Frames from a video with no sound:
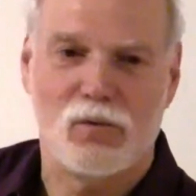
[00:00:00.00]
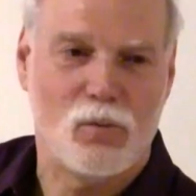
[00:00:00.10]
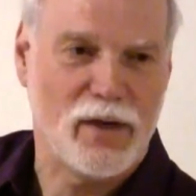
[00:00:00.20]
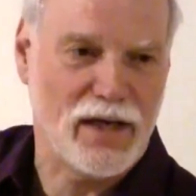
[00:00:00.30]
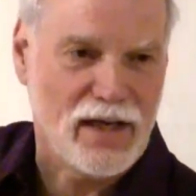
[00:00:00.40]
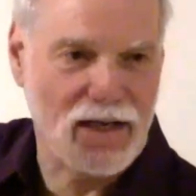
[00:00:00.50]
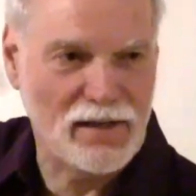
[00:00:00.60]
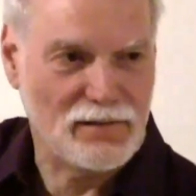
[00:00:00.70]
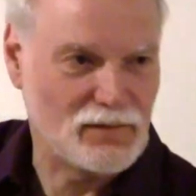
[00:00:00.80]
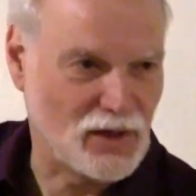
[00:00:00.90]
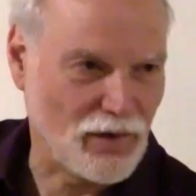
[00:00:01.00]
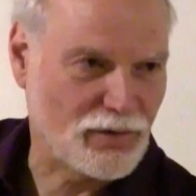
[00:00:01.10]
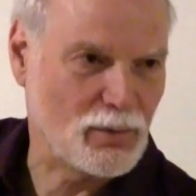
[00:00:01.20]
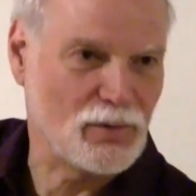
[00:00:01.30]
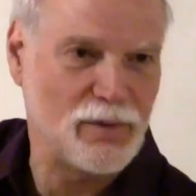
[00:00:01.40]
we go
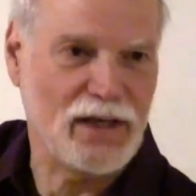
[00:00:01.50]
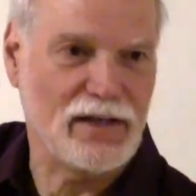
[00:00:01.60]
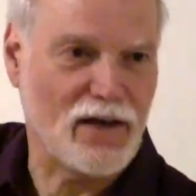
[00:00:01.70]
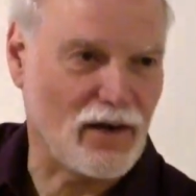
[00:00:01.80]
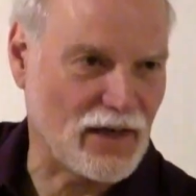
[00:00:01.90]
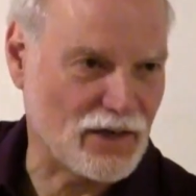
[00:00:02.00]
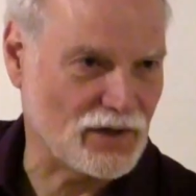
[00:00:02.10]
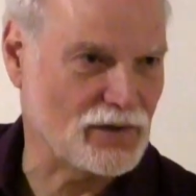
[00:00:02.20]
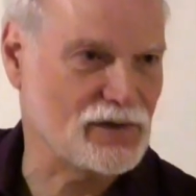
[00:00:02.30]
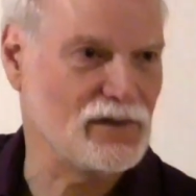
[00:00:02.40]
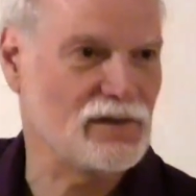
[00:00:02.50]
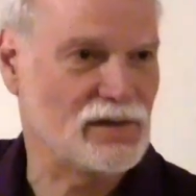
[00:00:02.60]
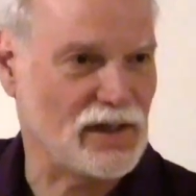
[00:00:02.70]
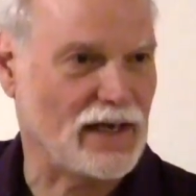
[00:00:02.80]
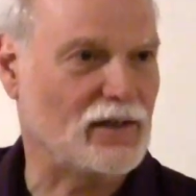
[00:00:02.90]
through a reincarnational
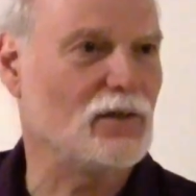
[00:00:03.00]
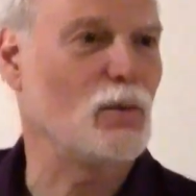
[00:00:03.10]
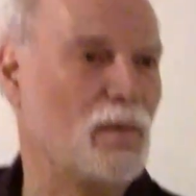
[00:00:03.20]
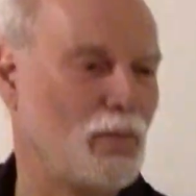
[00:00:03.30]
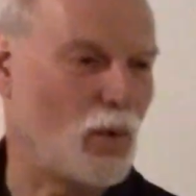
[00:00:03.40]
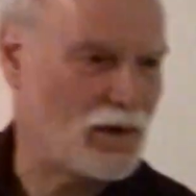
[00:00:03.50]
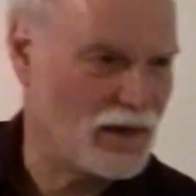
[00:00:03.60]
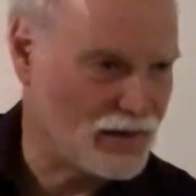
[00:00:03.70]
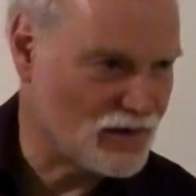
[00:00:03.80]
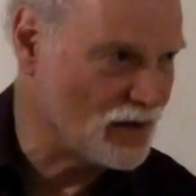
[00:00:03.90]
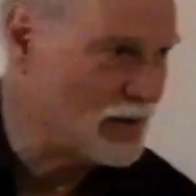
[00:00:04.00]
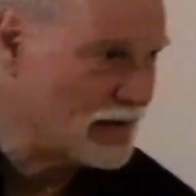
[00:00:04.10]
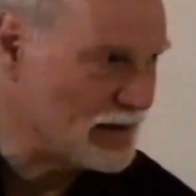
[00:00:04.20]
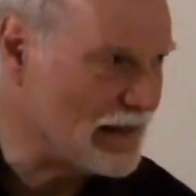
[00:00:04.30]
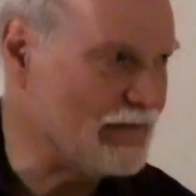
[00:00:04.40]
cycle. We're born into
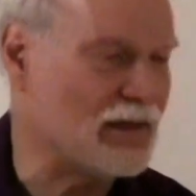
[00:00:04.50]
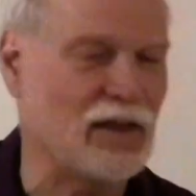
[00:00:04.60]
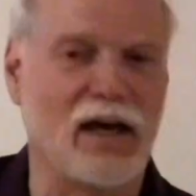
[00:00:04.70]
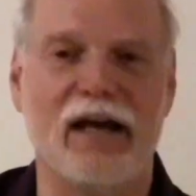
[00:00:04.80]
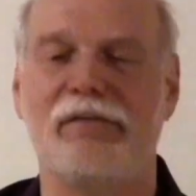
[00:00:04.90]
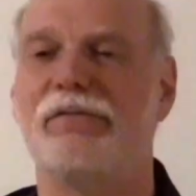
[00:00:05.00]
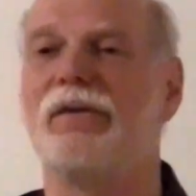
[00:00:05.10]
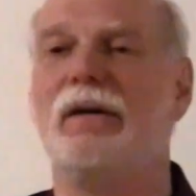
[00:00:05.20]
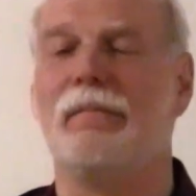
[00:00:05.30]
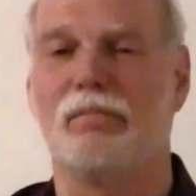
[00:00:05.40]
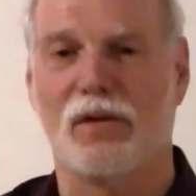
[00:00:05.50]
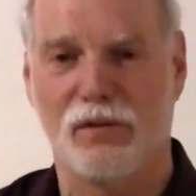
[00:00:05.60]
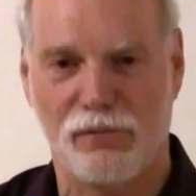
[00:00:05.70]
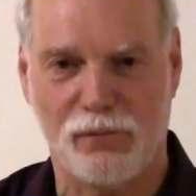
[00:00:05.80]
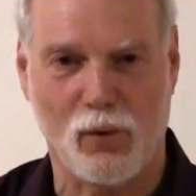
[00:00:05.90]
a given life
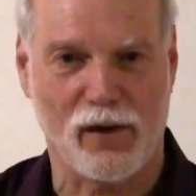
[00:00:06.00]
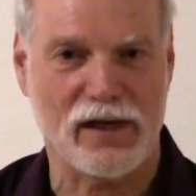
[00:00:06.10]
for a